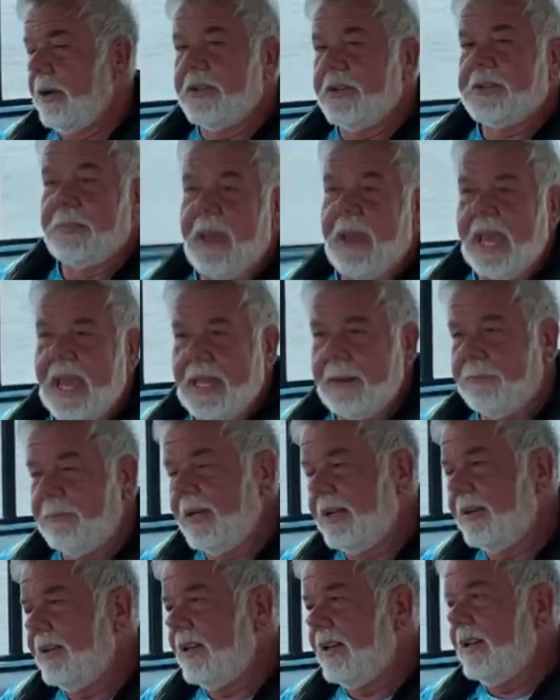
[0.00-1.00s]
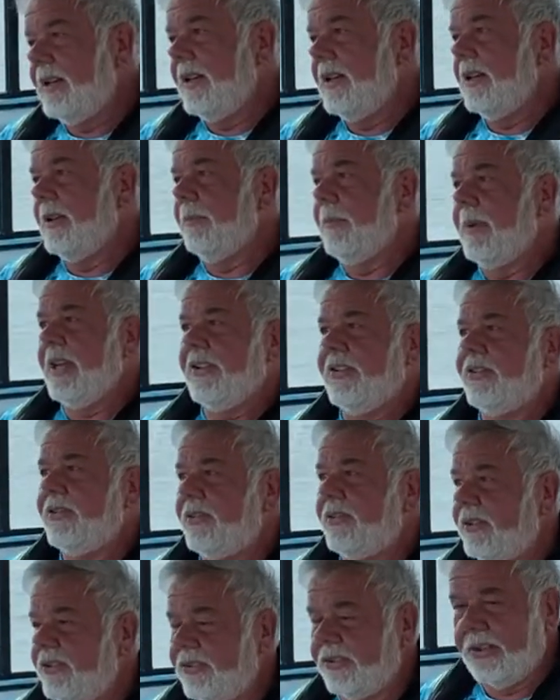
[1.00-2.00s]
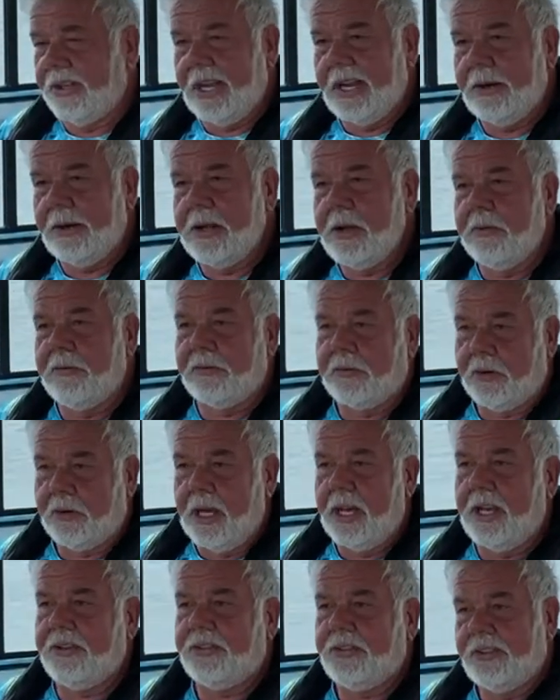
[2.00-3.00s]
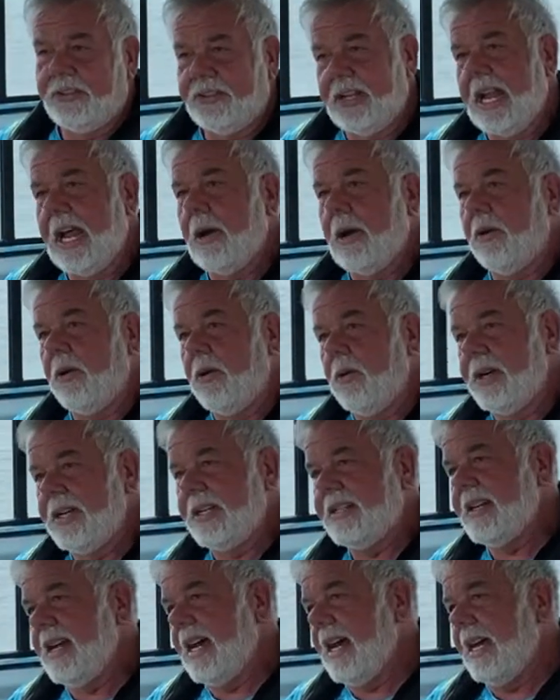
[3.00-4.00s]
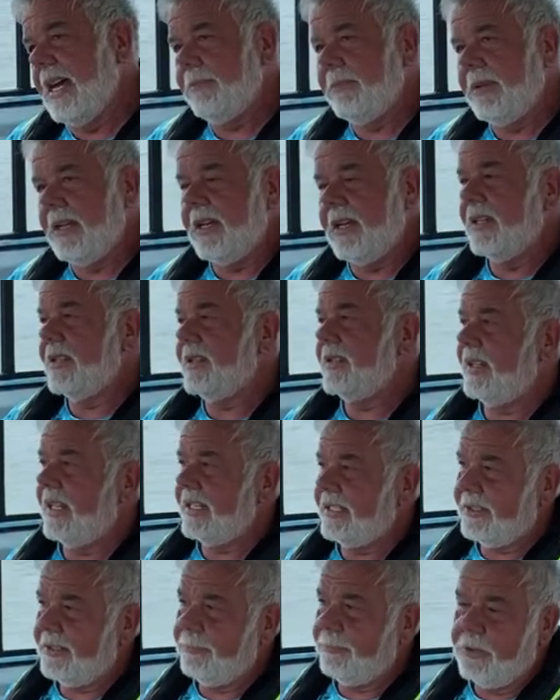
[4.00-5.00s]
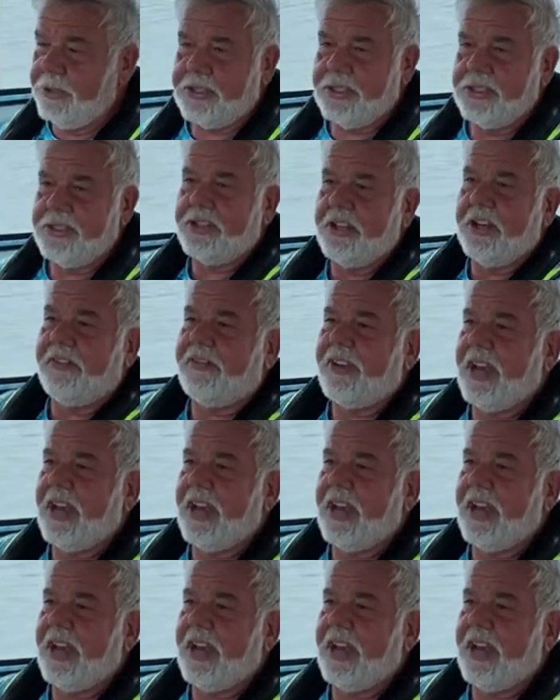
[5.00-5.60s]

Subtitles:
bad, but the best scenario for us is an outgoing tide because that's pushing stuff